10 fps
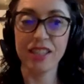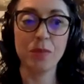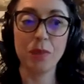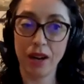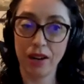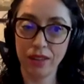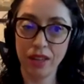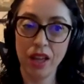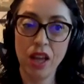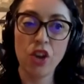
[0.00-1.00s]
that is smart,
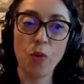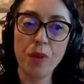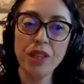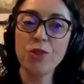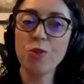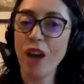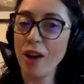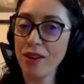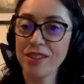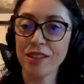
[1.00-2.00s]
committed to
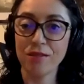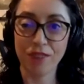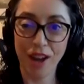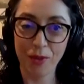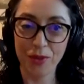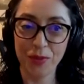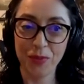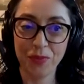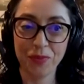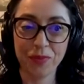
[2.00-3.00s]
violence and proud.
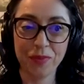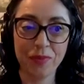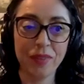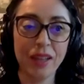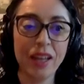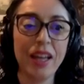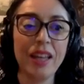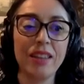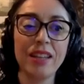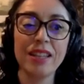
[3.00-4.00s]

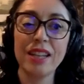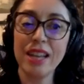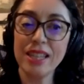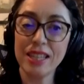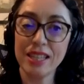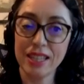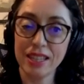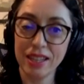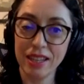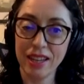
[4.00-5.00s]
There is a lazy
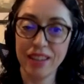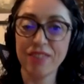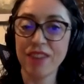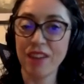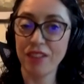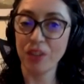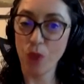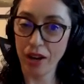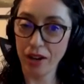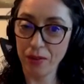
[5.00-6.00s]
Sicily and a frantic
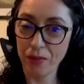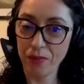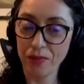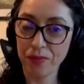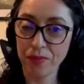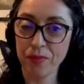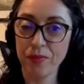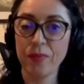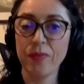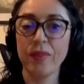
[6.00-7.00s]
one.
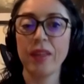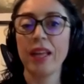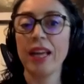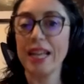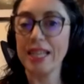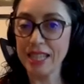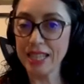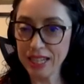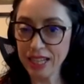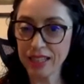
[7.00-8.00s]
A
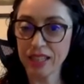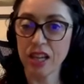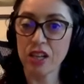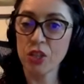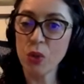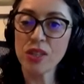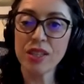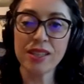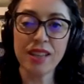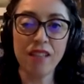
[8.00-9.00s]
Sicily that exhausts
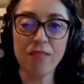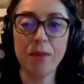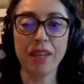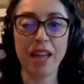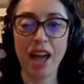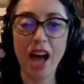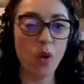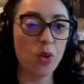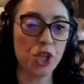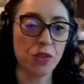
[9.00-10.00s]
itself by the
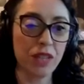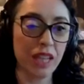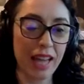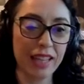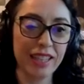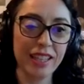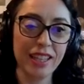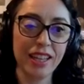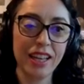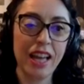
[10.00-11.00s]
anguish of the land.
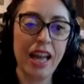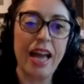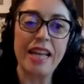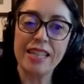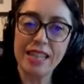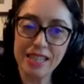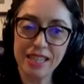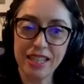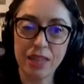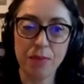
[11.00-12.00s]
A
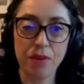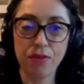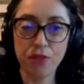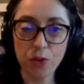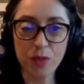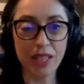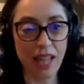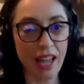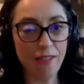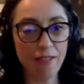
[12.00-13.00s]
Sicily that performs
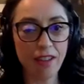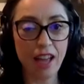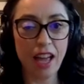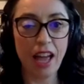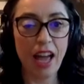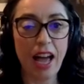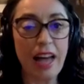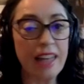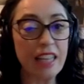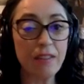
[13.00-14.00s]
life
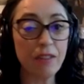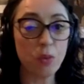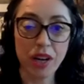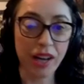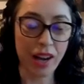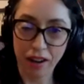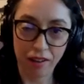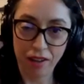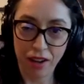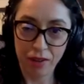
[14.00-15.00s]
as if it were a
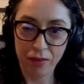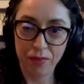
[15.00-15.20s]
carnival